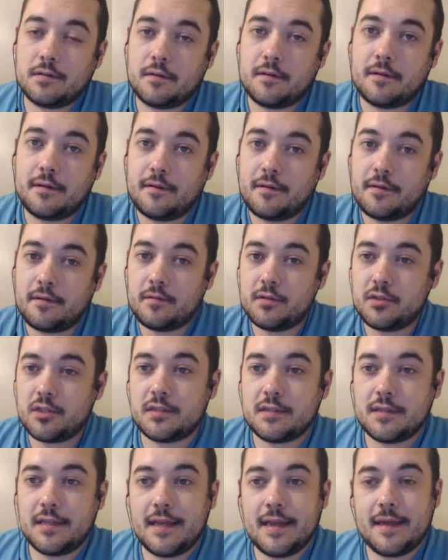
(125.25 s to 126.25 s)
So
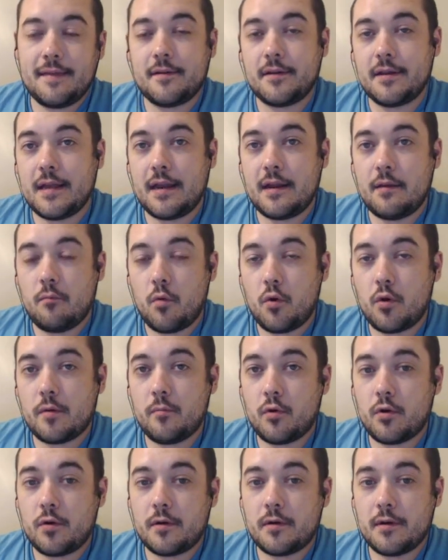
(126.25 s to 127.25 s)
they're getting
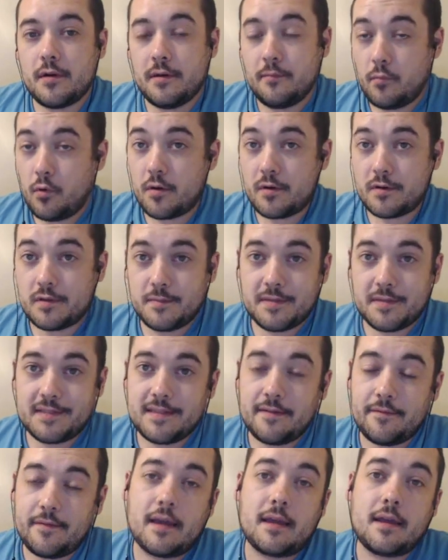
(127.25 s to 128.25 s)
more and more
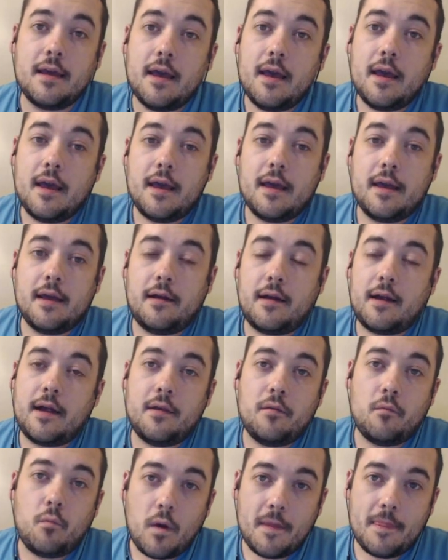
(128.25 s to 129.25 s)
specific
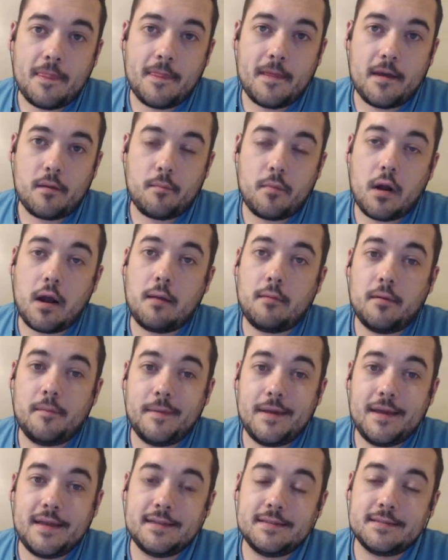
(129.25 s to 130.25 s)
on what their
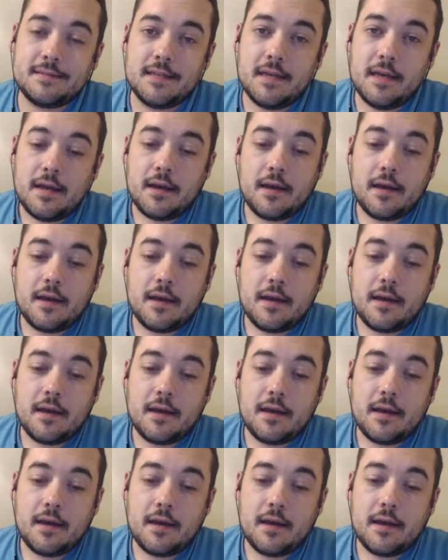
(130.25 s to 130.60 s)
problem is.